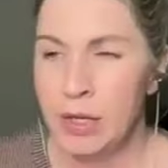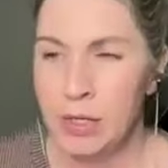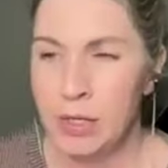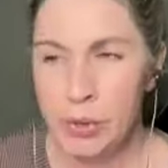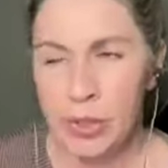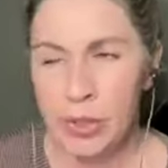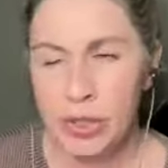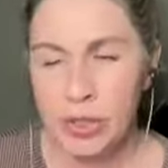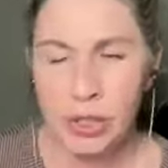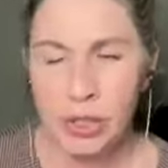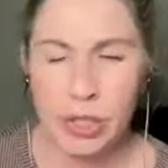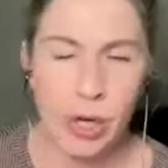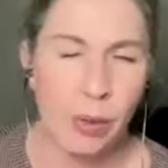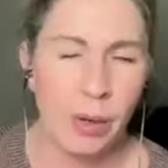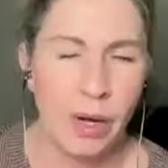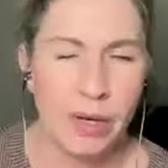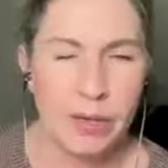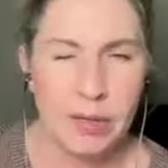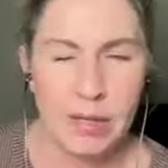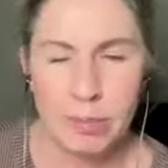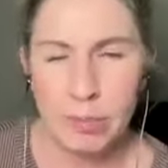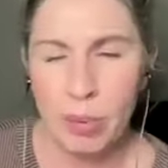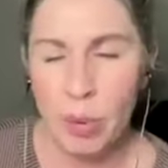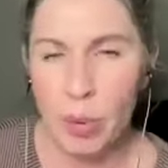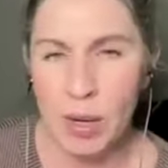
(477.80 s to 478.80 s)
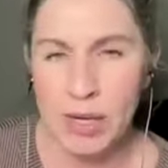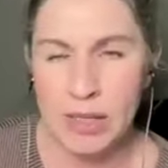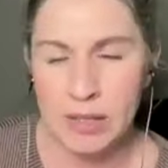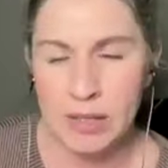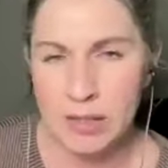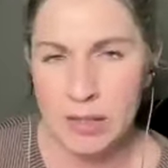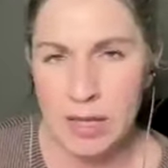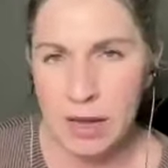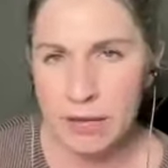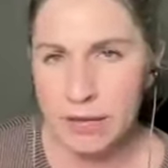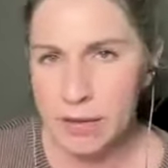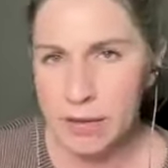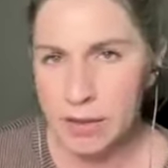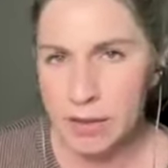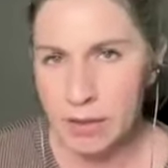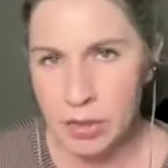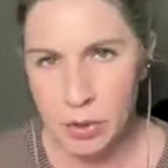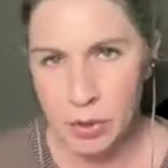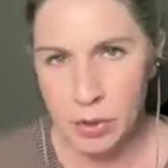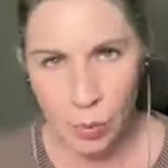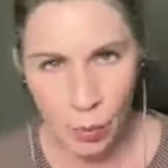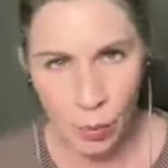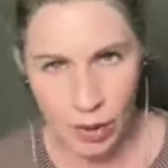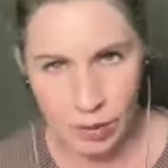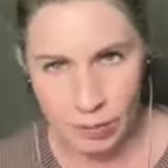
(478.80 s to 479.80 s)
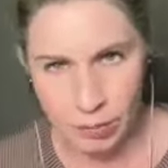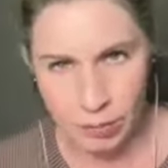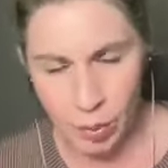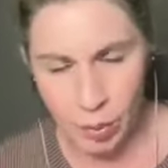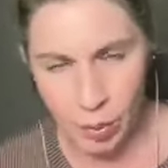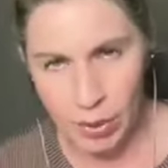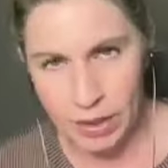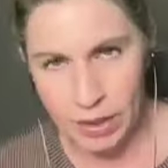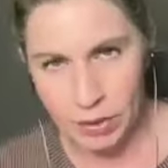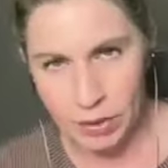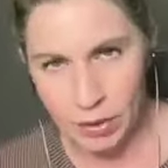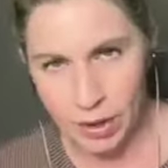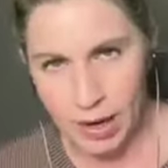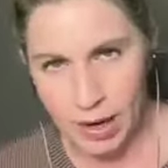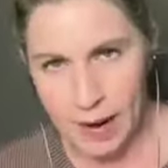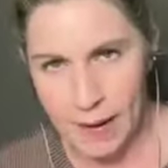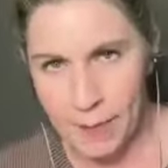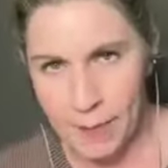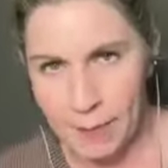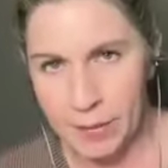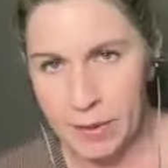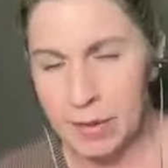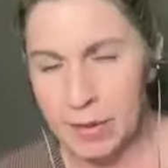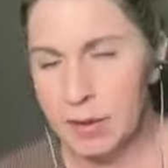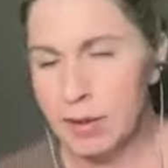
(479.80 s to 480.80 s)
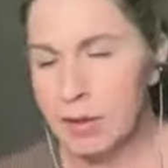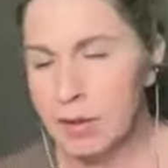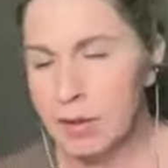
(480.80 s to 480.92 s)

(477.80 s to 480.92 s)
You could go on the 0.7 to 1 gram,